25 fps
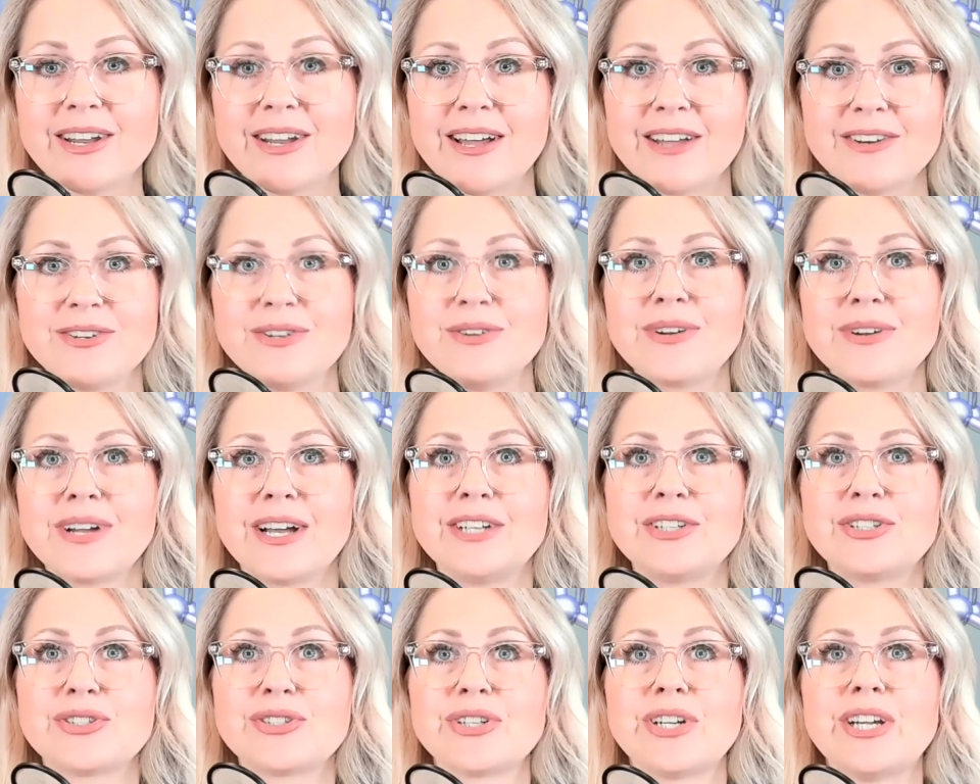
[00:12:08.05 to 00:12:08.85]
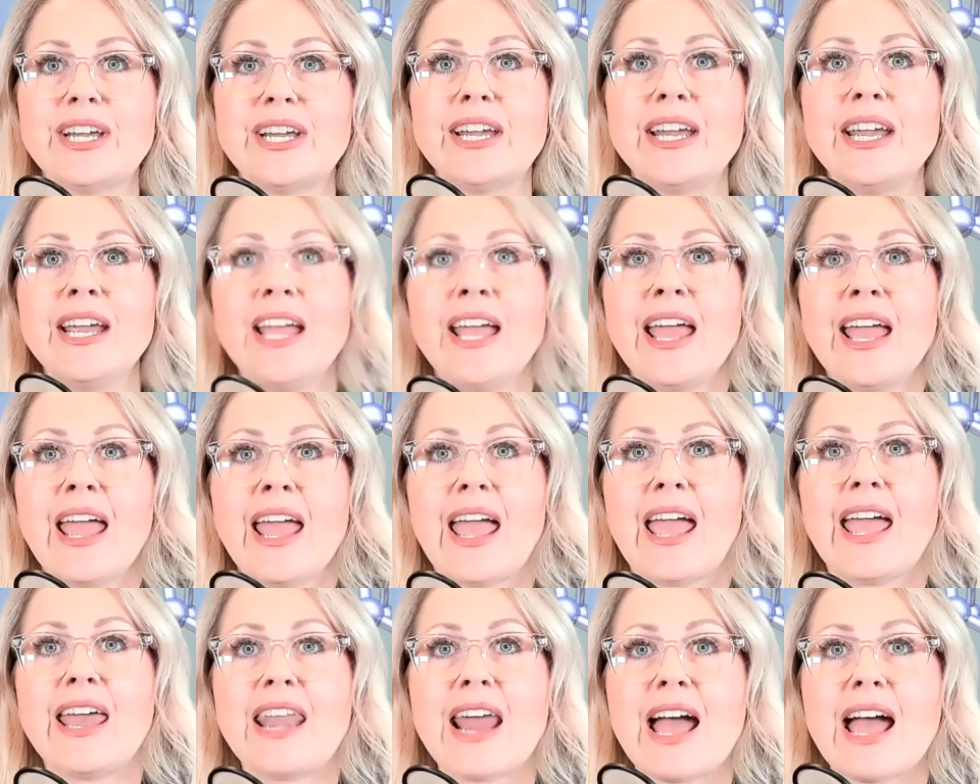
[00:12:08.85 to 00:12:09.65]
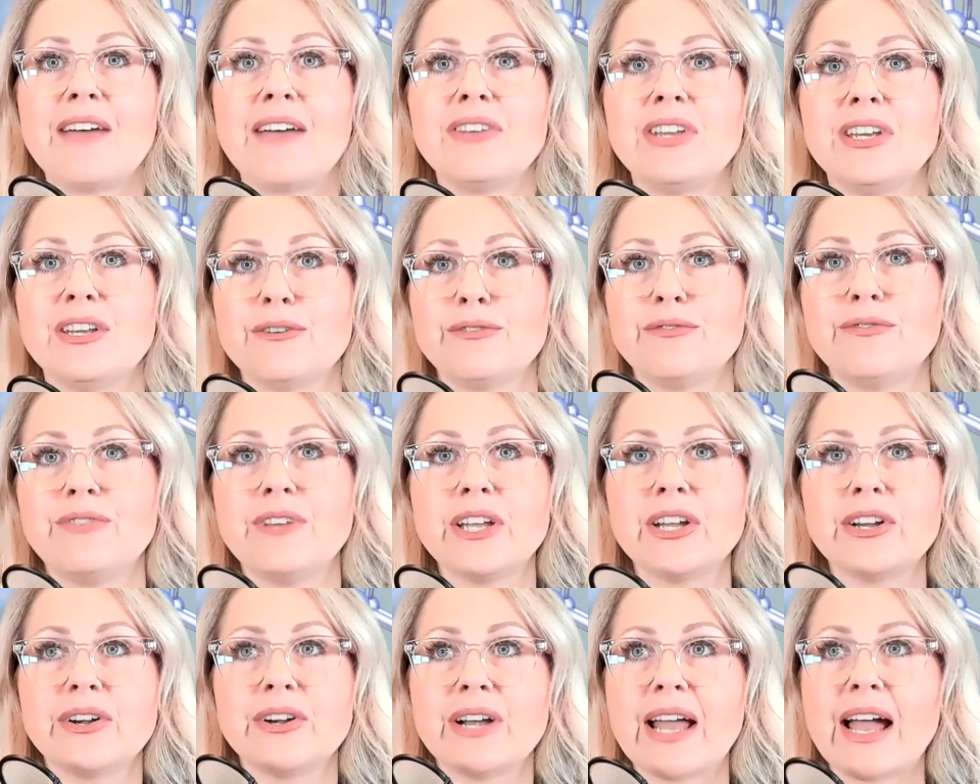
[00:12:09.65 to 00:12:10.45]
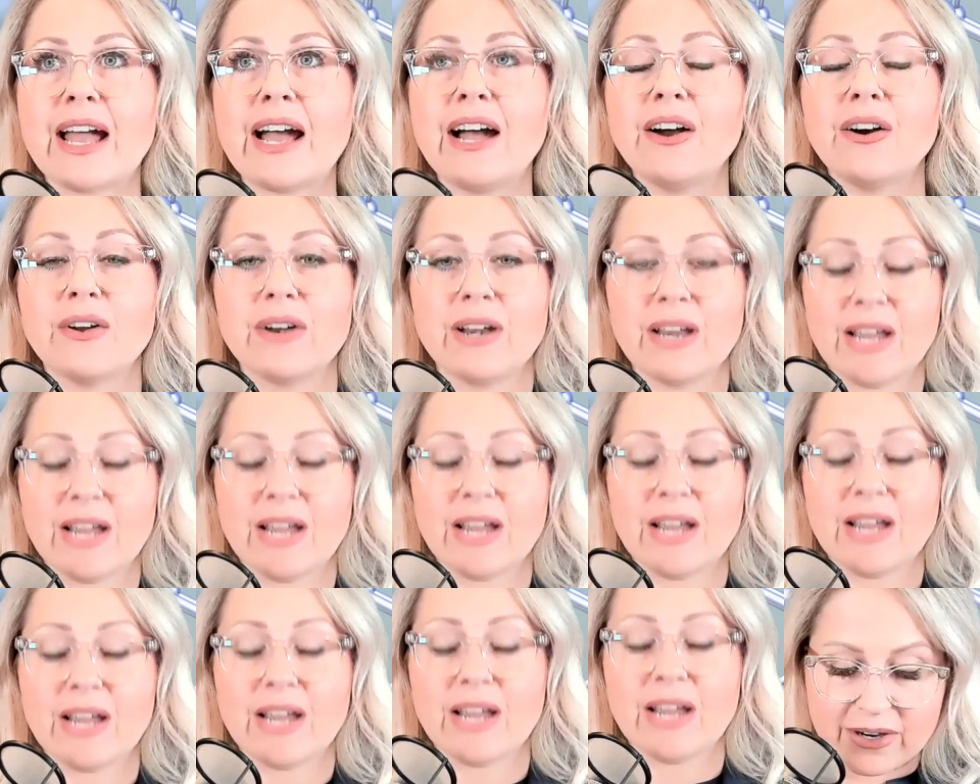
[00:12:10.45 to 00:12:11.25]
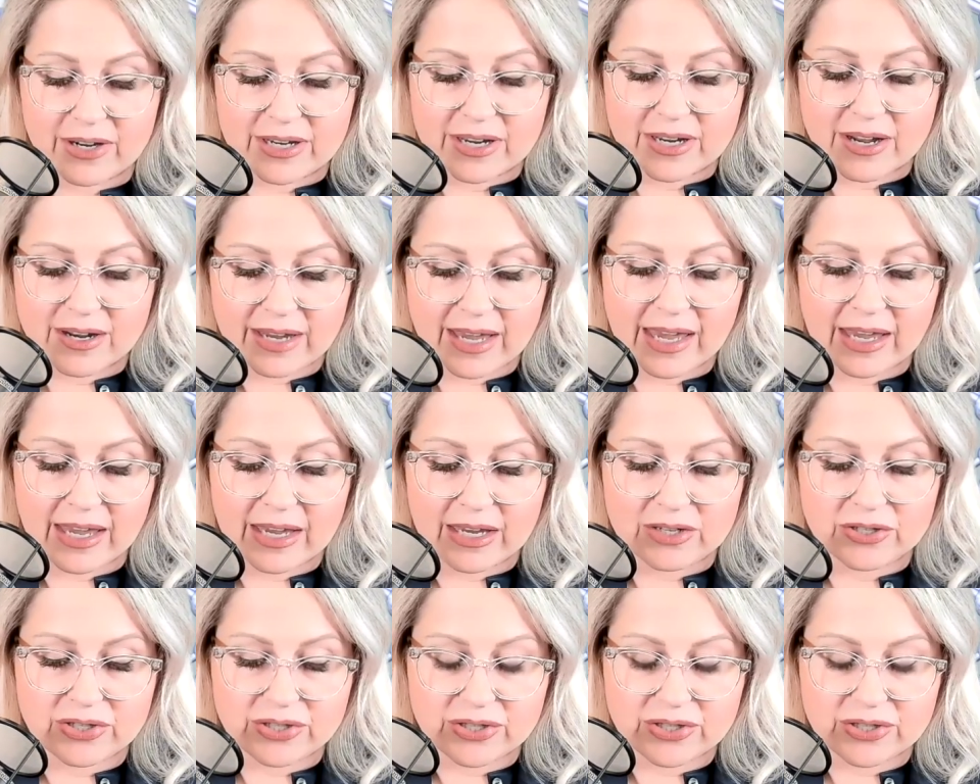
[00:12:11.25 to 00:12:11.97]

a new country and having to figure it out at a very young age.